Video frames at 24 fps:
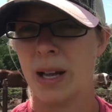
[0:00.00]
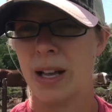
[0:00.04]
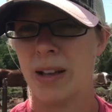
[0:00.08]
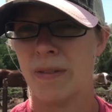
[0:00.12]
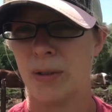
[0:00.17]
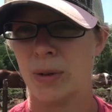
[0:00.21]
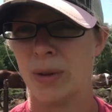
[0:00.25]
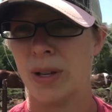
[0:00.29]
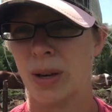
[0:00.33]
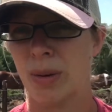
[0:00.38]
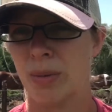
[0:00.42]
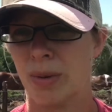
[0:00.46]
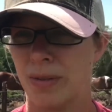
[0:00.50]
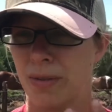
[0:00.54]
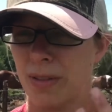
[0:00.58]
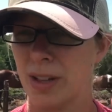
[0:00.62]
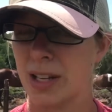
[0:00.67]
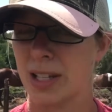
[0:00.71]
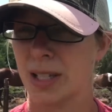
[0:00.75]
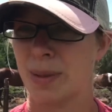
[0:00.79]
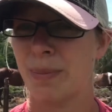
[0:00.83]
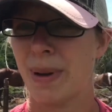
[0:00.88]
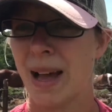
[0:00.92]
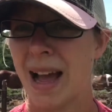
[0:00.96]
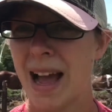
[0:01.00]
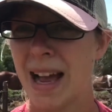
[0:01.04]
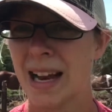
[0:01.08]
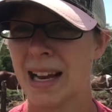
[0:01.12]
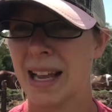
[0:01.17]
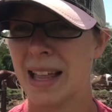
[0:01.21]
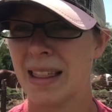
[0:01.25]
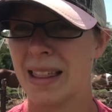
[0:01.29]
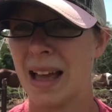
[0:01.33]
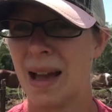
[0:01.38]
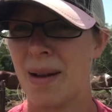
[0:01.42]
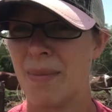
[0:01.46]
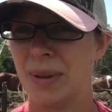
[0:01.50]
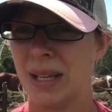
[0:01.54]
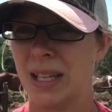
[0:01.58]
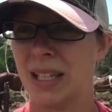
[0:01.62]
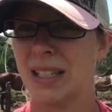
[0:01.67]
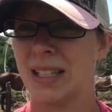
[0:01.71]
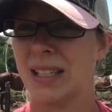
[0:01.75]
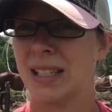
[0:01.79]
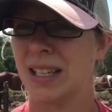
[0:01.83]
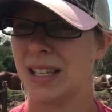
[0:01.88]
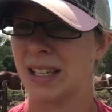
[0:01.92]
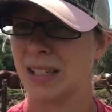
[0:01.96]
If you get reflux back, that
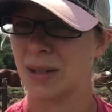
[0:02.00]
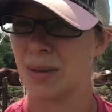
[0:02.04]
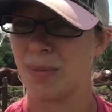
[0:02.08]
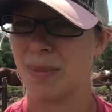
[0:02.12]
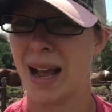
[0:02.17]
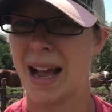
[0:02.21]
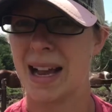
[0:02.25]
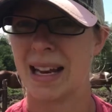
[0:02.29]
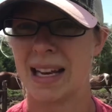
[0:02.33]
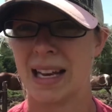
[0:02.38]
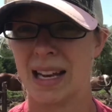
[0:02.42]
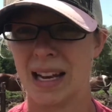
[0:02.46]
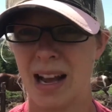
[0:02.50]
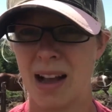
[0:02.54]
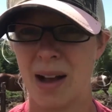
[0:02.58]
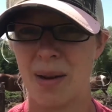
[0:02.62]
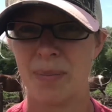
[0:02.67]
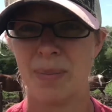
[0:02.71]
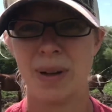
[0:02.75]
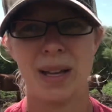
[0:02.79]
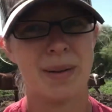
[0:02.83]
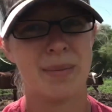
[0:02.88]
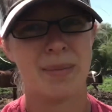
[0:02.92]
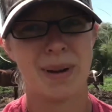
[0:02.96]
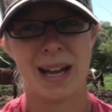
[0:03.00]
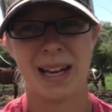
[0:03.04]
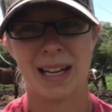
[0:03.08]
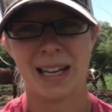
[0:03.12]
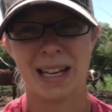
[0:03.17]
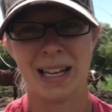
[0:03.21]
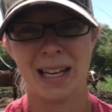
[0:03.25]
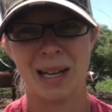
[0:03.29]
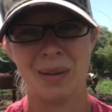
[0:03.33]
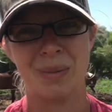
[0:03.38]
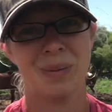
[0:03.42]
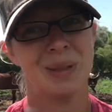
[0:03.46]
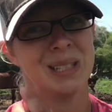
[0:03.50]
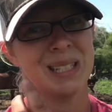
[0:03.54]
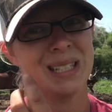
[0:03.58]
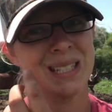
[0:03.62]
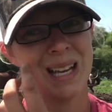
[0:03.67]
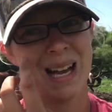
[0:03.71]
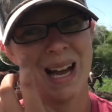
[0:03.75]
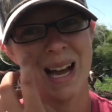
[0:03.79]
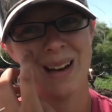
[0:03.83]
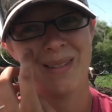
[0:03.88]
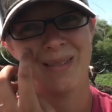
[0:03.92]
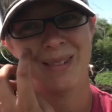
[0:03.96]
means things are backing up, and backing up is
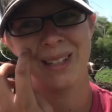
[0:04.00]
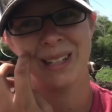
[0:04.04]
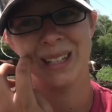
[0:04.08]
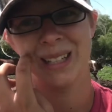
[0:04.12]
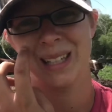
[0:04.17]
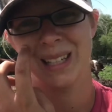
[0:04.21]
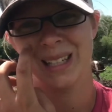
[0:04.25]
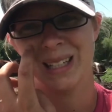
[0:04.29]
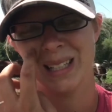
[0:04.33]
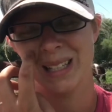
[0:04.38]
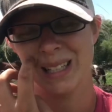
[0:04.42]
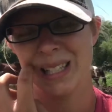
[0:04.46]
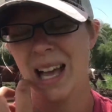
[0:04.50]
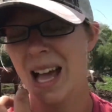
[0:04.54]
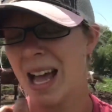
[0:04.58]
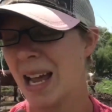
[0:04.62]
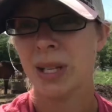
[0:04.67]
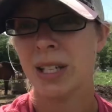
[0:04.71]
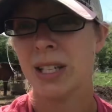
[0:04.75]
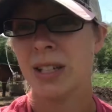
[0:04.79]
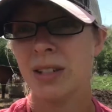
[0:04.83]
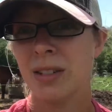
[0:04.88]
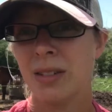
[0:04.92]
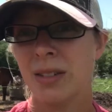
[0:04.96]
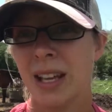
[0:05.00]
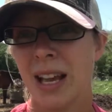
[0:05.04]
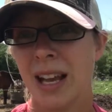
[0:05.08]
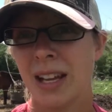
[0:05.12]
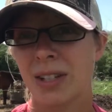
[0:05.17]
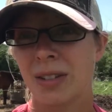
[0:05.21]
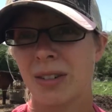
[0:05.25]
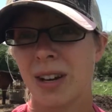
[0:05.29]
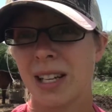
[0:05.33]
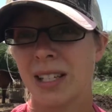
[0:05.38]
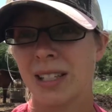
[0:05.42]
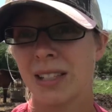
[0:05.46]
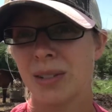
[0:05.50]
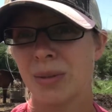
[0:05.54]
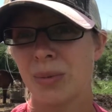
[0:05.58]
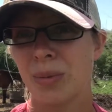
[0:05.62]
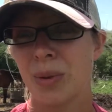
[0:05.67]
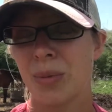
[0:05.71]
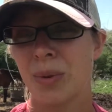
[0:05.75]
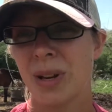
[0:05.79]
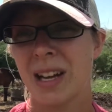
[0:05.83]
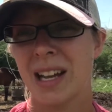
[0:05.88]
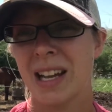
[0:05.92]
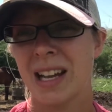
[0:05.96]
not really a good sign. We did do the x-rays.
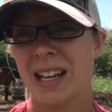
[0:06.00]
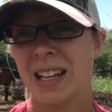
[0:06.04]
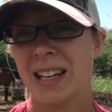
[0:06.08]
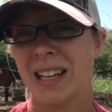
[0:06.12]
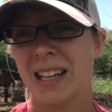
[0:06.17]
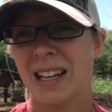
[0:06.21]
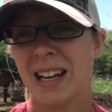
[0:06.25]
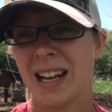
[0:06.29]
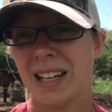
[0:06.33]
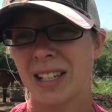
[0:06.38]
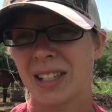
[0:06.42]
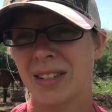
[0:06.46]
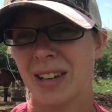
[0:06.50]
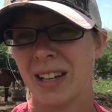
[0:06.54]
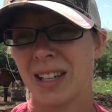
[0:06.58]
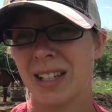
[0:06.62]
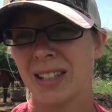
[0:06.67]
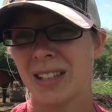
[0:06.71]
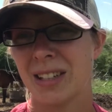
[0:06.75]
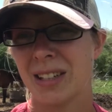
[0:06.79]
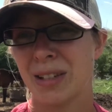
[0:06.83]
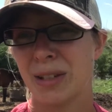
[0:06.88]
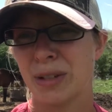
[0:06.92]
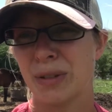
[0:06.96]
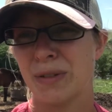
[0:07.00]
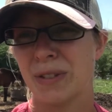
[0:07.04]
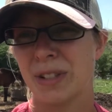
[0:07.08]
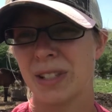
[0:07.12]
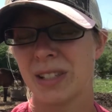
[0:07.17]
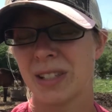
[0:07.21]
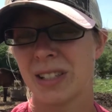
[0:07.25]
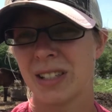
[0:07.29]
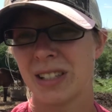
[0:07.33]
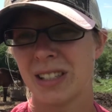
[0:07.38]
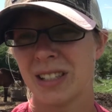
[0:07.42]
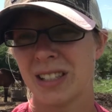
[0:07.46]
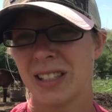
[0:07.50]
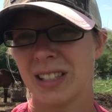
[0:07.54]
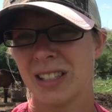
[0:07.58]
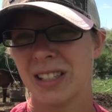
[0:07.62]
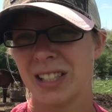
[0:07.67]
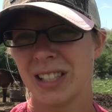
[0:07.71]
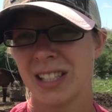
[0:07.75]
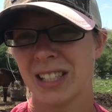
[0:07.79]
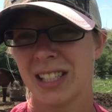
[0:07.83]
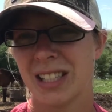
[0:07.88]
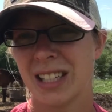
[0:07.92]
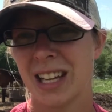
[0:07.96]
We went ahead and x-rayed his hooves
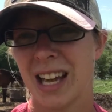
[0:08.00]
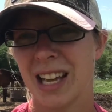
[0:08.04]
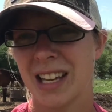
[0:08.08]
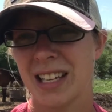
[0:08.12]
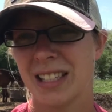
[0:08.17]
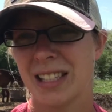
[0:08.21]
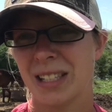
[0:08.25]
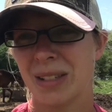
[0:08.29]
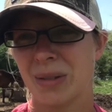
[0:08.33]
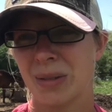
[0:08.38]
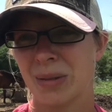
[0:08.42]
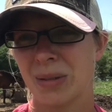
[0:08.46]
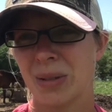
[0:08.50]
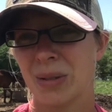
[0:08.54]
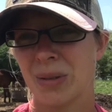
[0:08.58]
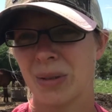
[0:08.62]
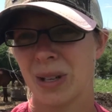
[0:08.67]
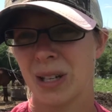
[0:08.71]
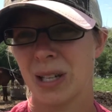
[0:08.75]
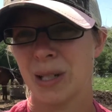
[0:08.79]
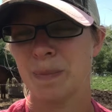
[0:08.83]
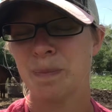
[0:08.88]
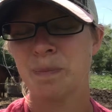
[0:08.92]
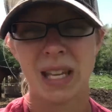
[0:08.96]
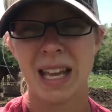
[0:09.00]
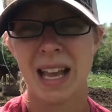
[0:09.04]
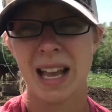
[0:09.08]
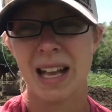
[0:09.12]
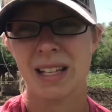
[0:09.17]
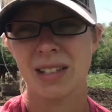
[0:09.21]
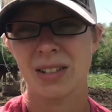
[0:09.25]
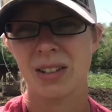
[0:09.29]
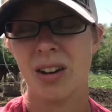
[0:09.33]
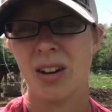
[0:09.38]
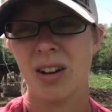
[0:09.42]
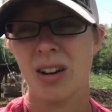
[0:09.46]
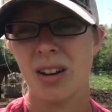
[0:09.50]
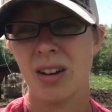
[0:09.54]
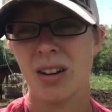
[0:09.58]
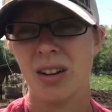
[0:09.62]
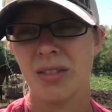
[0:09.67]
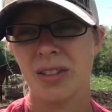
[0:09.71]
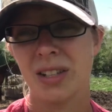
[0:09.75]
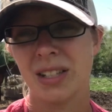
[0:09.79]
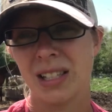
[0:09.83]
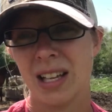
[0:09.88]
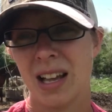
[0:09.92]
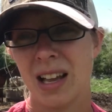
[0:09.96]
just to kind of see what was going on. He has
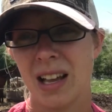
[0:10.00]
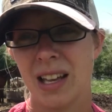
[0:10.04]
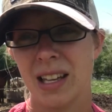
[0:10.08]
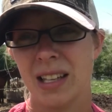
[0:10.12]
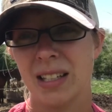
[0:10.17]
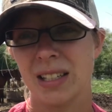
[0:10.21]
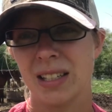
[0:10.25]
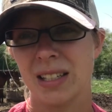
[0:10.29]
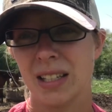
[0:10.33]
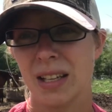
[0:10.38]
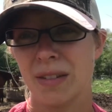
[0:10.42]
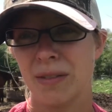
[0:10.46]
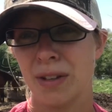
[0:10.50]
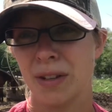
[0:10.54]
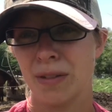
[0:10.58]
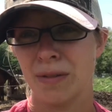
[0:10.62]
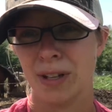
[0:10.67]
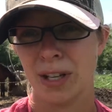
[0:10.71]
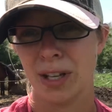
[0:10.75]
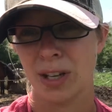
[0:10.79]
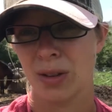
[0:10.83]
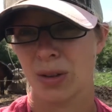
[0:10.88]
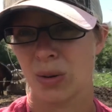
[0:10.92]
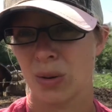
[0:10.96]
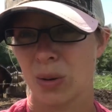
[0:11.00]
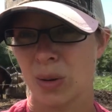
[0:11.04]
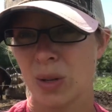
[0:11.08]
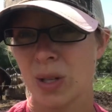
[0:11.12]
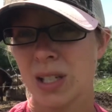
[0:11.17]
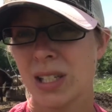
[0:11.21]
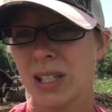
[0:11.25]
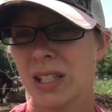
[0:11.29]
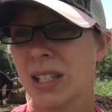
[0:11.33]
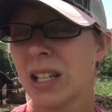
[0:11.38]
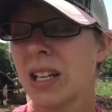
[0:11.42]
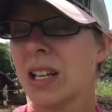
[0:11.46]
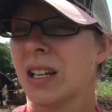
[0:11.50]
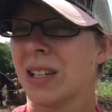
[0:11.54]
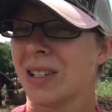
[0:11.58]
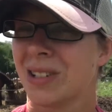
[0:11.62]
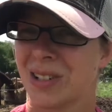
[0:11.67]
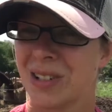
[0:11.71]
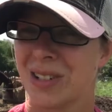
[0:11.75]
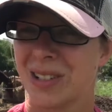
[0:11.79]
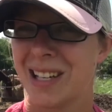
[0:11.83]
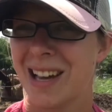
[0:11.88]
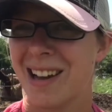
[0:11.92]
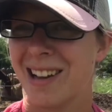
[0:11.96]
all the signs of a navicular horse.
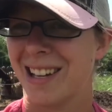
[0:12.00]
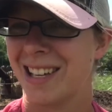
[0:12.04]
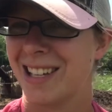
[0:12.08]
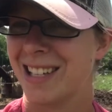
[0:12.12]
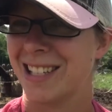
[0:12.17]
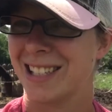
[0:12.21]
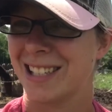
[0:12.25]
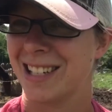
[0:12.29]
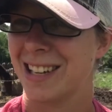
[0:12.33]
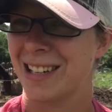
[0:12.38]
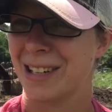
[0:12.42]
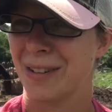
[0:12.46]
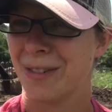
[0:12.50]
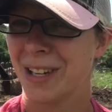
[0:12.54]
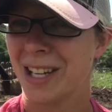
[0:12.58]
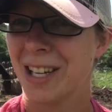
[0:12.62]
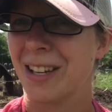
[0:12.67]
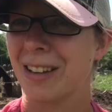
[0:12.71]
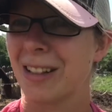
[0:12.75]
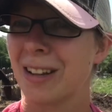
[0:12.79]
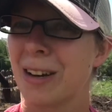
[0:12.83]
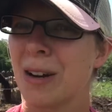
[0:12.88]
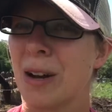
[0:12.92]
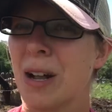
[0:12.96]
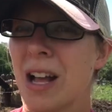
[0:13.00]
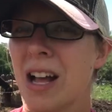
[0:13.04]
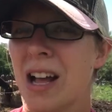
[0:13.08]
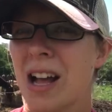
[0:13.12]
Turns out he is not navicular.